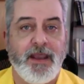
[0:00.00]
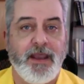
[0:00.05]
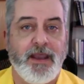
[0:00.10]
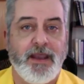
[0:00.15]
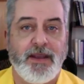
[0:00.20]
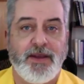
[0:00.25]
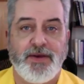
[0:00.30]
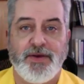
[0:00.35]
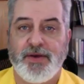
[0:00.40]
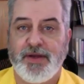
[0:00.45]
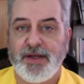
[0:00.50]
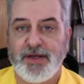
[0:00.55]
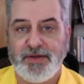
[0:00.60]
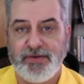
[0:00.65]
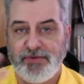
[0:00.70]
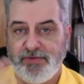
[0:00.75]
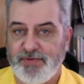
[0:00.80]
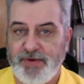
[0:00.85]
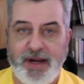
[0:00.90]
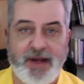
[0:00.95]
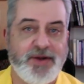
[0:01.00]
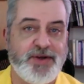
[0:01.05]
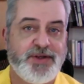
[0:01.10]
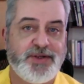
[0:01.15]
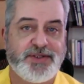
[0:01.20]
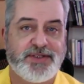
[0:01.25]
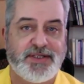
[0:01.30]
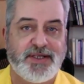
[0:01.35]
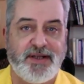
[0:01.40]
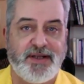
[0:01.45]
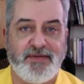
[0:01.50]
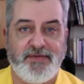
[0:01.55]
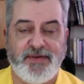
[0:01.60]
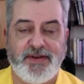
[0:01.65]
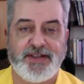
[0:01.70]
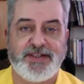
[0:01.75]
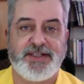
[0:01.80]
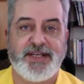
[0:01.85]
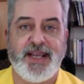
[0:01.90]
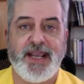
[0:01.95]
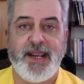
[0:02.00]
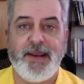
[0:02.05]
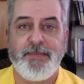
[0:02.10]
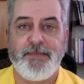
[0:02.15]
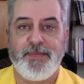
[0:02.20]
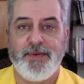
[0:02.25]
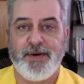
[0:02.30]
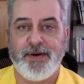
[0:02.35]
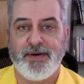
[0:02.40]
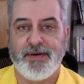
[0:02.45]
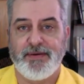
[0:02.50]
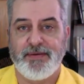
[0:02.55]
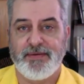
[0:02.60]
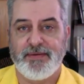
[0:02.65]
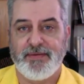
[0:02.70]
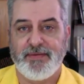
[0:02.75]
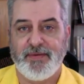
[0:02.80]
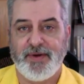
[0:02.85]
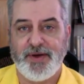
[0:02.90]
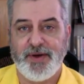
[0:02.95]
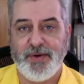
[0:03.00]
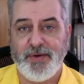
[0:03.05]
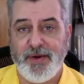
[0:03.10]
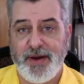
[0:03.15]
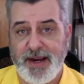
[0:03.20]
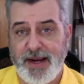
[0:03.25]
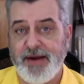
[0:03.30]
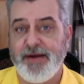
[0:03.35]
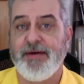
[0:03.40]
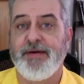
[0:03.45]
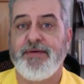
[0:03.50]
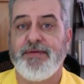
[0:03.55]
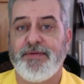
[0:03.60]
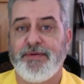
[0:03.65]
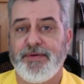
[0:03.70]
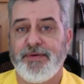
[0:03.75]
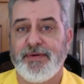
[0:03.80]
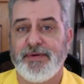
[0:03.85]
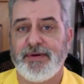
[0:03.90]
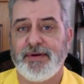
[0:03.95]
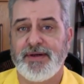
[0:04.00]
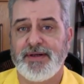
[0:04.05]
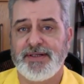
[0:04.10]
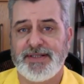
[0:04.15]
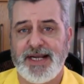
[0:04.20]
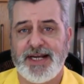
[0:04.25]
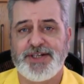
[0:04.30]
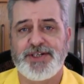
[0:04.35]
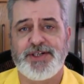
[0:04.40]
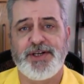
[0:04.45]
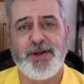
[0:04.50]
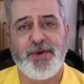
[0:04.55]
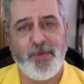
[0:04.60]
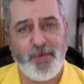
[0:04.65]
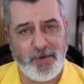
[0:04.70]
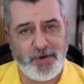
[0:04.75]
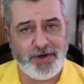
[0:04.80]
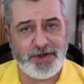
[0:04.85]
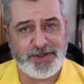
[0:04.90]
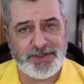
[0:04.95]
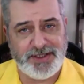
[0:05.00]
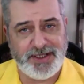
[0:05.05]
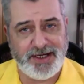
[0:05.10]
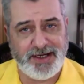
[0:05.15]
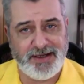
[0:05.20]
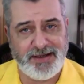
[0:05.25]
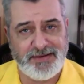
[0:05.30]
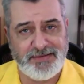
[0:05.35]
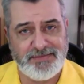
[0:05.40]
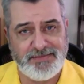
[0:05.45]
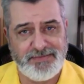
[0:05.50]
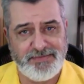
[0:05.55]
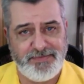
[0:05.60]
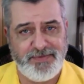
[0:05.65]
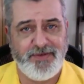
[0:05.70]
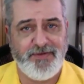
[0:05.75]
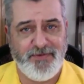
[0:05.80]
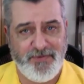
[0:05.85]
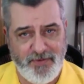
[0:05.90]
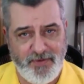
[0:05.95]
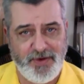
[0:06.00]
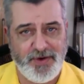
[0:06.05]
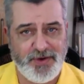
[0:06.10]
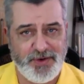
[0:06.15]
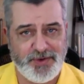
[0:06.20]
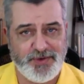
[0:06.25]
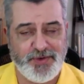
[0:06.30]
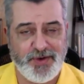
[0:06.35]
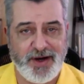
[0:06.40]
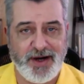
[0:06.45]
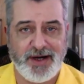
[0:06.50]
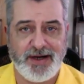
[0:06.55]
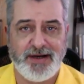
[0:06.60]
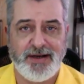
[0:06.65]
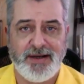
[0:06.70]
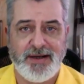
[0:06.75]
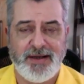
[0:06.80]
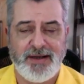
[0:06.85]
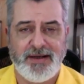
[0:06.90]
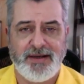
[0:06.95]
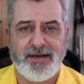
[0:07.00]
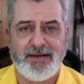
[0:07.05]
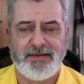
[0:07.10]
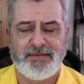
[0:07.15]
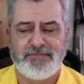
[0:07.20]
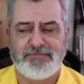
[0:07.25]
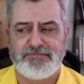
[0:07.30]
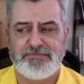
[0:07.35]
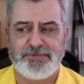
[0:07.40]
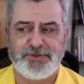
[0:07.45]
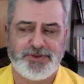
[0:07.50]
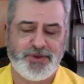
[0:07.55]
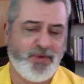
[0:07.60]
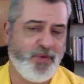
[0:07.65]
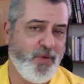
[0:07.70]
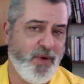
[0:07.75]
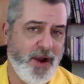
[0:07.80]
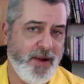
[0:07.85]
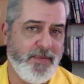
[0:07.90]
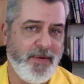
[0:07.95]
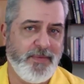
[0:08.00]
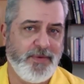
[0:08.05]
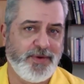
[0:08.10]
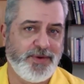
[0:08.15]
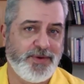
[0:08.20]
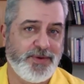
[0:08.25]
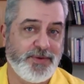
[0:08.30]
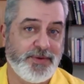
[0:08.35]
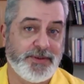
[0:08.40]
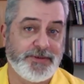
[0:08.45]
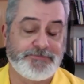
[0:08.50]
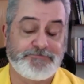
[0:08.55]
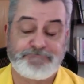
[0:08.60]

you can drown yourself and escape, but when you hangover, it's actually worse than before you drank. So why people do it?